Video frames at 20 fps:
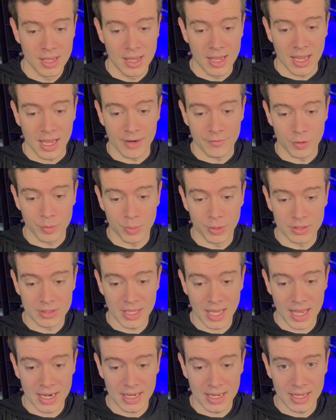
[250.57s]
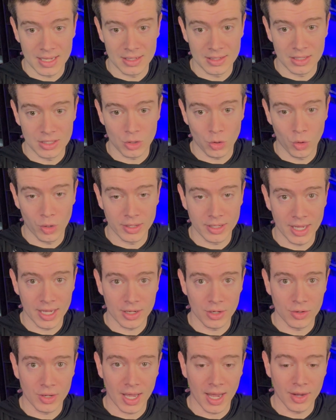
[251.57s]
And if we put that in the
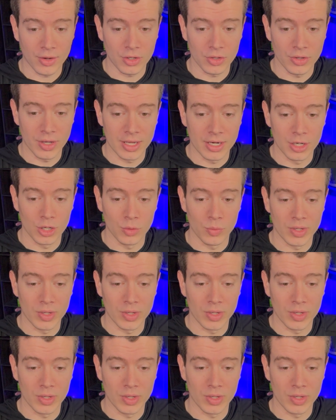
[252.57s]
CoinGecko calculator,